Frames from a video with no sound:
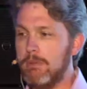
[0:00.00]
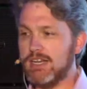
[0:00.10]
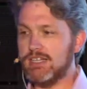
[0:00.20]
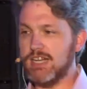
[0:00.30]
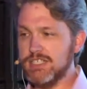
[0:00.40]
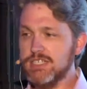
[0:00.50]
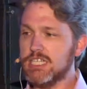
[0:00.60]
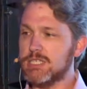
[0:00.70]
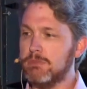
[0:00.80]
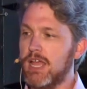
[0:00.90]
it doesn't
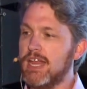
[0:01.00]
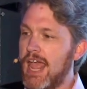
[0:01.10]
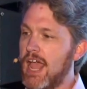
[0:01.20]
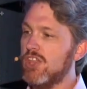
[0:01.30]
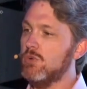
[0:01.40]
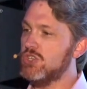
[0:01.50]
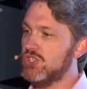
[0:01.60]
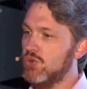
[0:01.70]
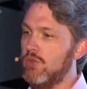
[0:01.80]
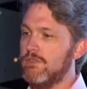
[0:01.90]
explain how you
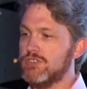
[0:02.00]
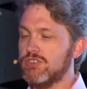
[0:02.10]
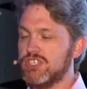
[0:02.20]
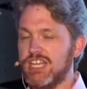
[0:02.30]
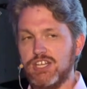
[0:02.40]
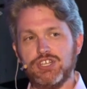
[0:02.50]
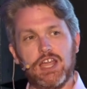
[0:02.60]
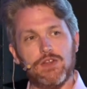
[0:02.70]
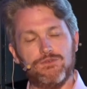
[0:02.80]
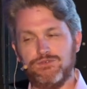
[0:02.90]
ensure that the strategic
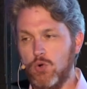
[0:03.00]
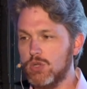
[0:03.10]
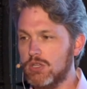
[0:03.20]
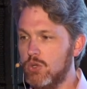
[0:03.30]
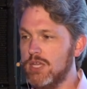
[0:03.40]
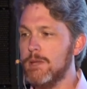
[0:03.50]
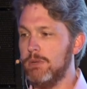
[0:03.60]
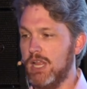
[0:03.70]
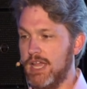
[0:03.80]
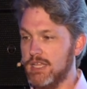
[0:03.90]
and forward looking
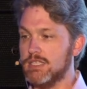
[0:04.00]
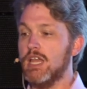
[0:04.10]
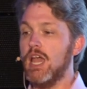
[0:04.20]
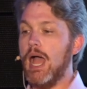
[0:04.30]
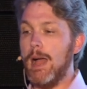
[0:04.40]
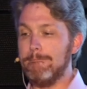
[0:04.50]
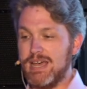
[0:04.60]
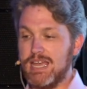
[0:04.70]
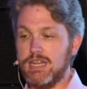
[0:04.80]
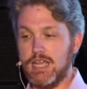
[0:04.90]
plans are
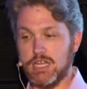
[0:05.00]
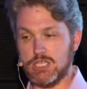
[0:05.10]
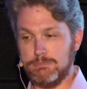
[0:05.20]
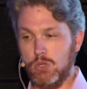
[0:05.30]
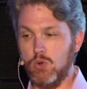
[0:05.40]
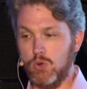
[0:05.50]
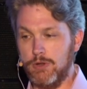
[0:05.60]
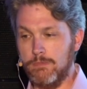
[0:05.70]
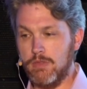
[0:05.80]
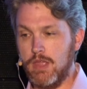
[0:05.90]
made and explored.
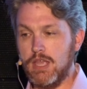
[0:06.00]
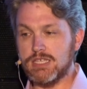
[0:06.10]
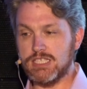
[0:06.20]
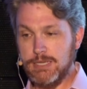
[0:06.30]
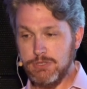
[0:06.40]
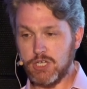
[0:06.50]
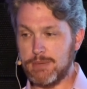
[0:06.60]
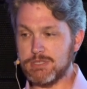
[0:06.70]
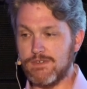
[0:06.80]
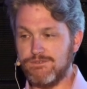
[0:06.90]

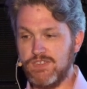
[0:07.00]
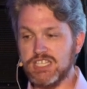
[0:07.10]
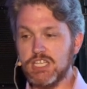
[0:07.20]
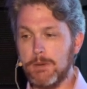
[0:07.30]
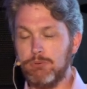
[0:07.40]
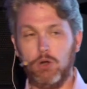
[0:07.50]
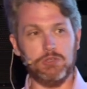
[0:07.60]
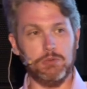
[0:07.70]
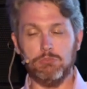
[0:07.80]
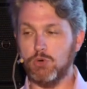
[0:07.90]
Sometimes fixing a
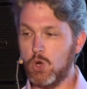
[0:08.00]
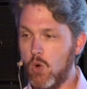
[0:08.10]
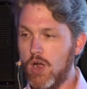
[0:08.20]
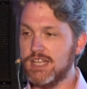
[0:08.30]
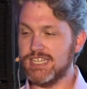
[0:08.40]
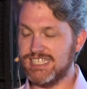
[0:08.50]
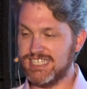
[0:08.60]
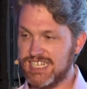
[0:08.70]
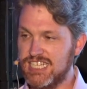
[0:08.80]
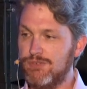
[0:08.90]
problem requires a
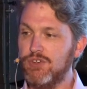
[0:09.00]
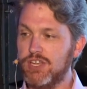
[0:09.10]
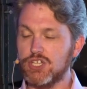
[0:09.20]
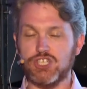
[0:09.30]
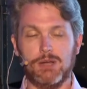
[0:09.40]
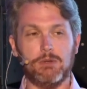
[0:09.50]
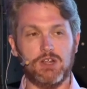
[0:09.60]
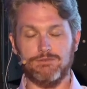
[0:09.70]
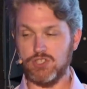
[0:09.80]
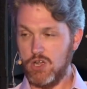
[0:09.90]
significant chunk
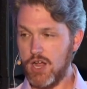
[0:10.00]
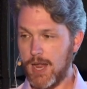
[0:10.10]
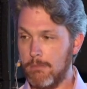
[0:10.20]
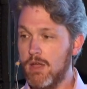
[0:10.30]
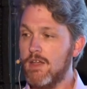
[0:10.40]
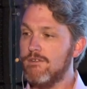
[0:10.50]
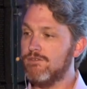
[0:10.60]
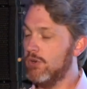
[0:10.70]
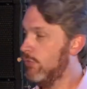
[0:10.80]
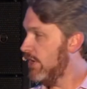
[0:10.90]
of time
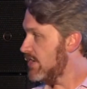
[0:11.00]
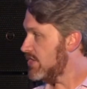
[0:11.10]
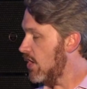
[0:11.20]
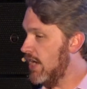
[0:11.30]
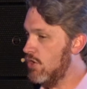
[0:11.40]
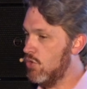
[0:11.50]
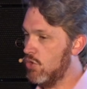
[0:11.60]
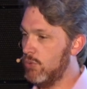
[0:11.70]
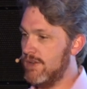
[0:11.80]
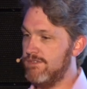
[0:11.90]
for a redesign
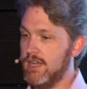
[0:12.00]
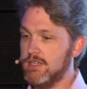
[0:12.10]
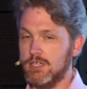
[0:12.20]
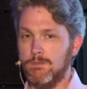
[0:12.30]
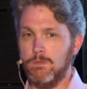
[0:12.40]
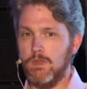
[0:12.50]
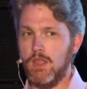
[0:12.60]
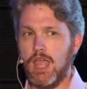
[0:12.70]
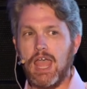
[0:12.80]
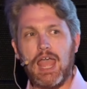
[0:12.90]
or a refactor.
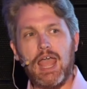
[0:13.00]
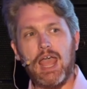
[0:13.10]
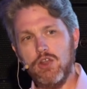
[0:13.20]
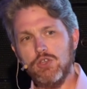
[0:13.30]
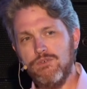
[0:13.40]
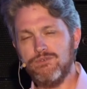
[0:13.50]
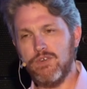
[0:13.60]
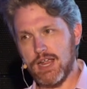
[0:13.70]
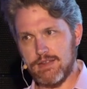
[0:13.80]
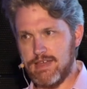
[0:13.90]
How do you
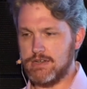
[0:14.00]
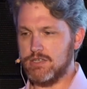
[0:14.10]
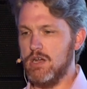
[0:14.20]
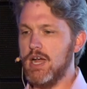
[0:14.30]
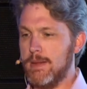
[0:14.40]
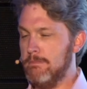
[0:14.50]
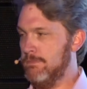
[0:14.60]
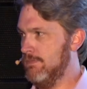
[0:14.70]
find that time?